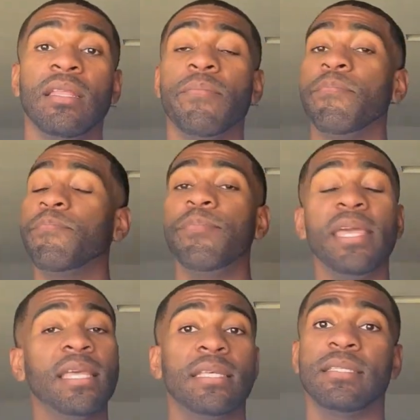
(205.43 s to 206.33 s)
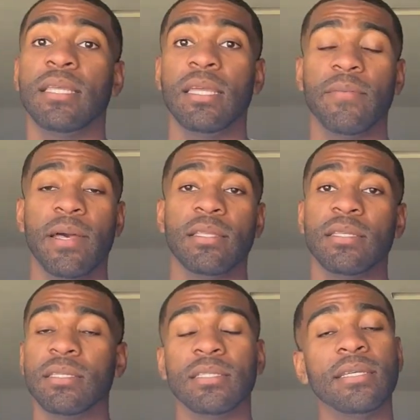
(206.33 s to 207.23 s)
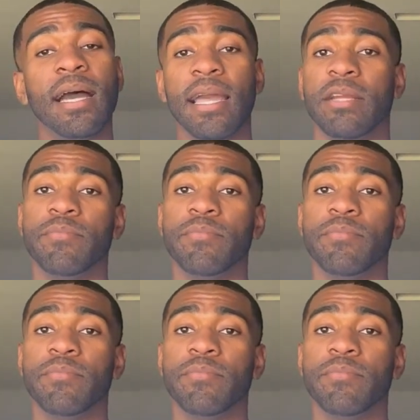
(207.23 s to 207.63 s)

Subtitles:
the biggest thing about this entire